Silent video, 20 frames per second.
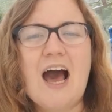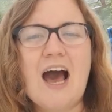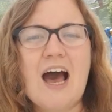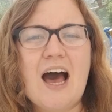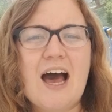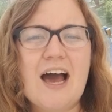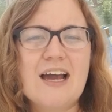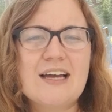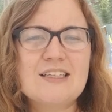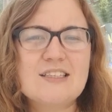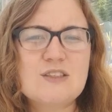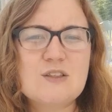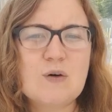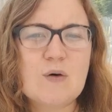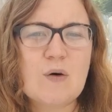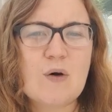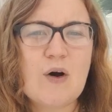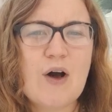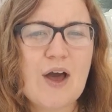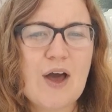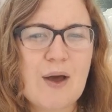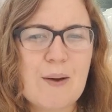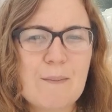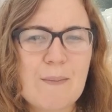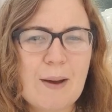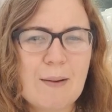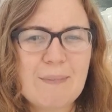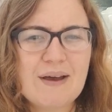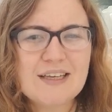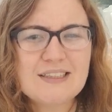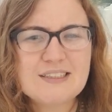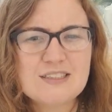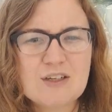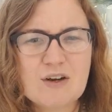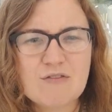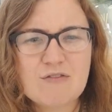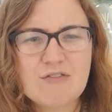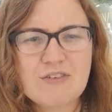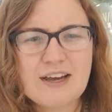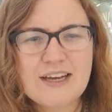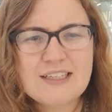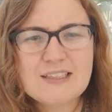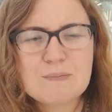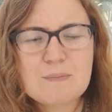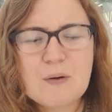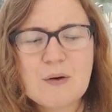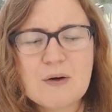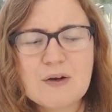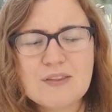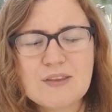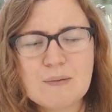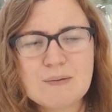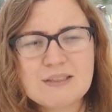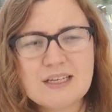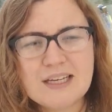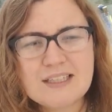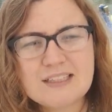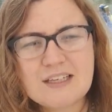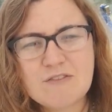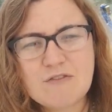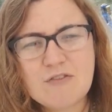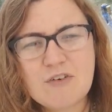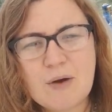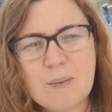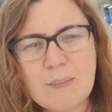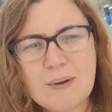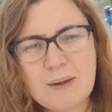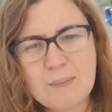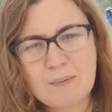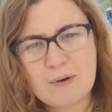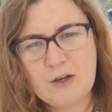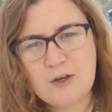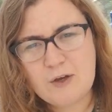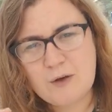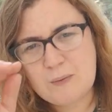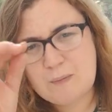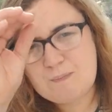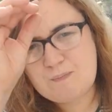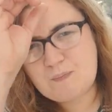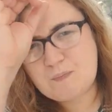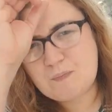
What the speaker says: I saw a message on Facebook that was asking for people who